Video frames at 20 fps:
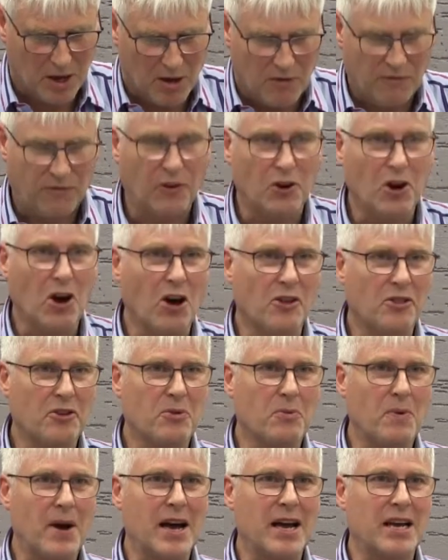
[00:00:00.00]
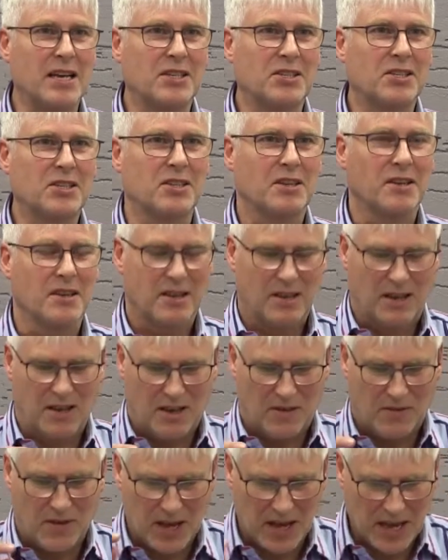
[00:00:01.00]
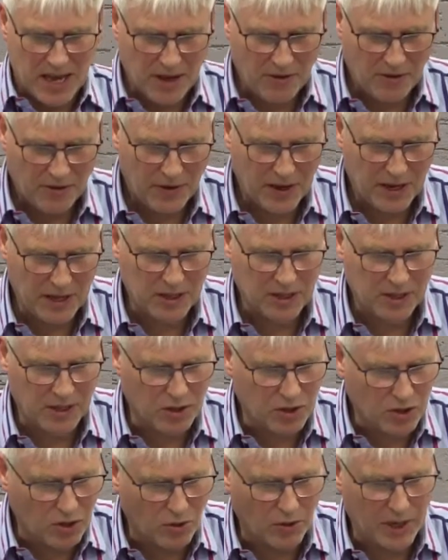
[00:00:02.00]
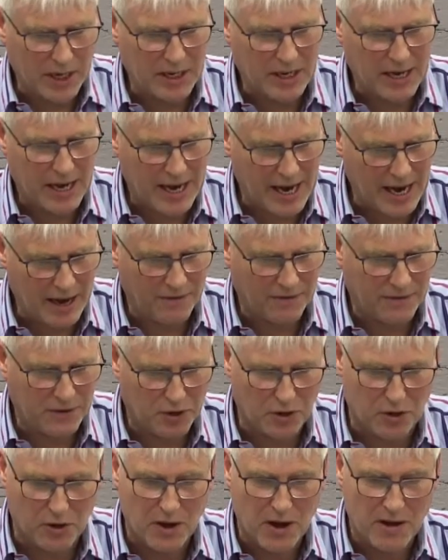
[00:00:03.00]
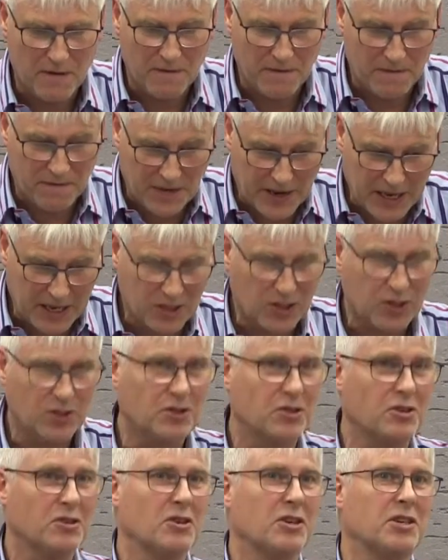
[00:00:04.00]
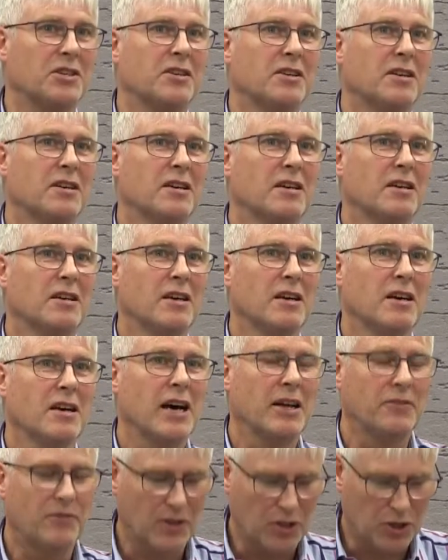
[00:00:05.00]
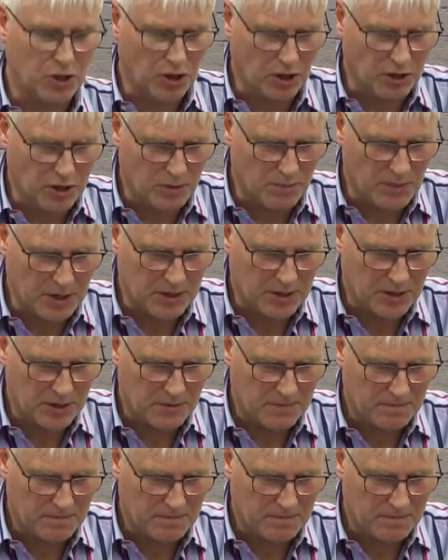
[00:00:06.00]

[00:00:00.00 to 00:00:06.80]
For otherwise, the atheist is going to have to face God at the judgment